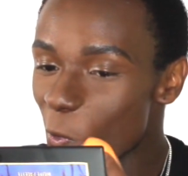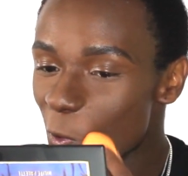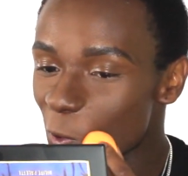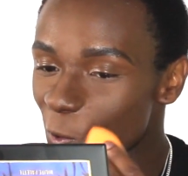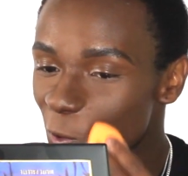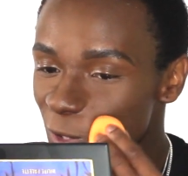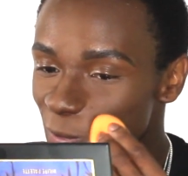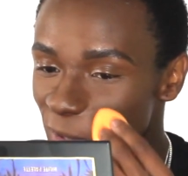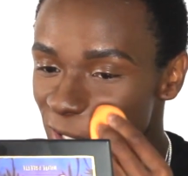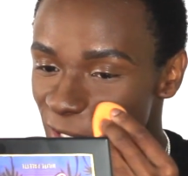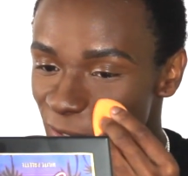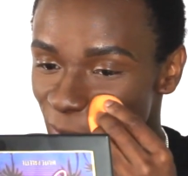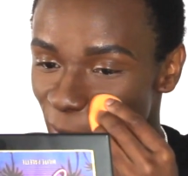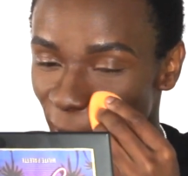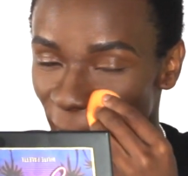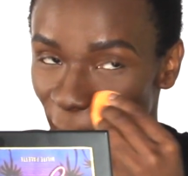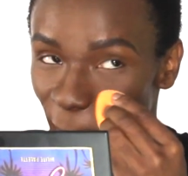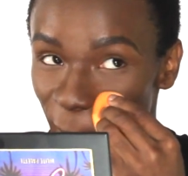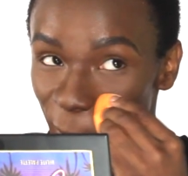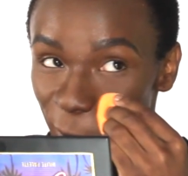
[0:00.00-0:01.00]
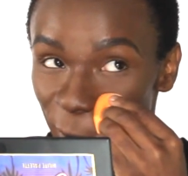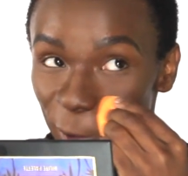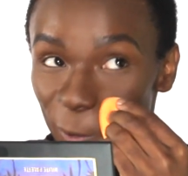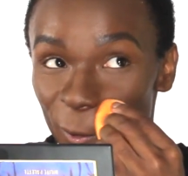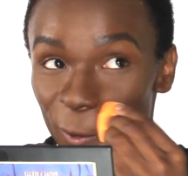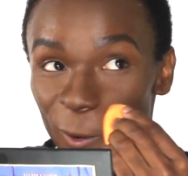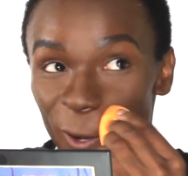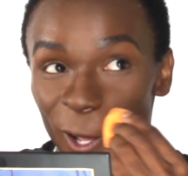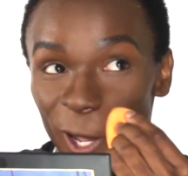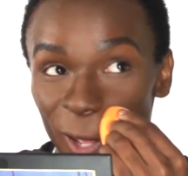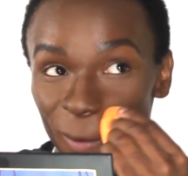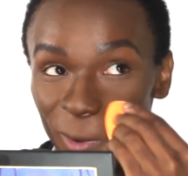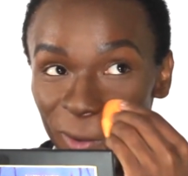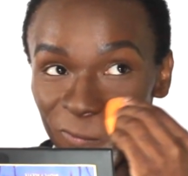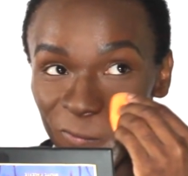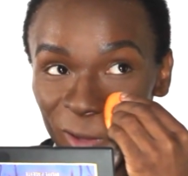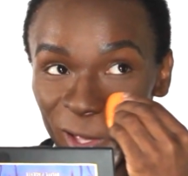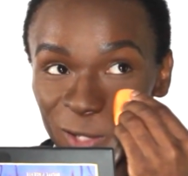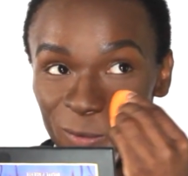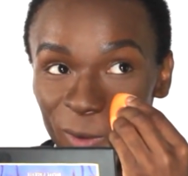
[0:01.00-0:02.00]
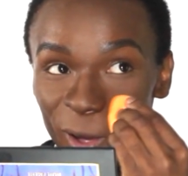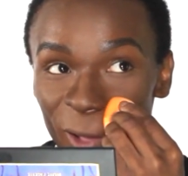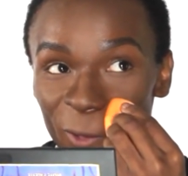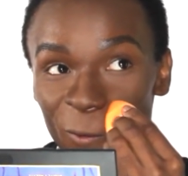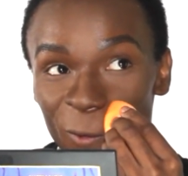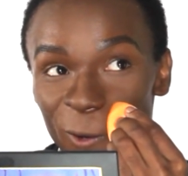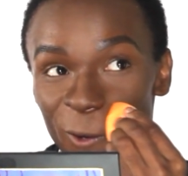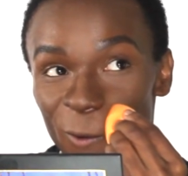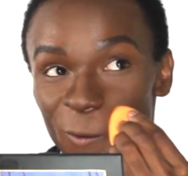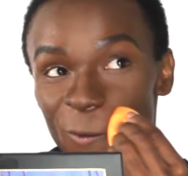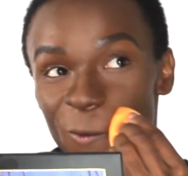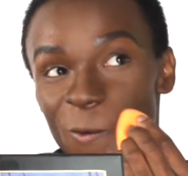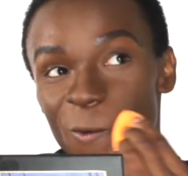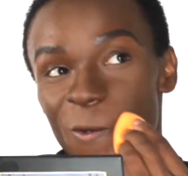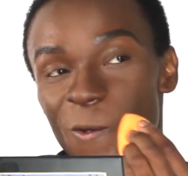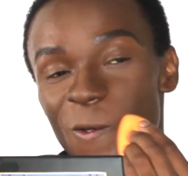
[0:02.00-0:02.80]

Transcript: So is my sponge hitting my face bothering you?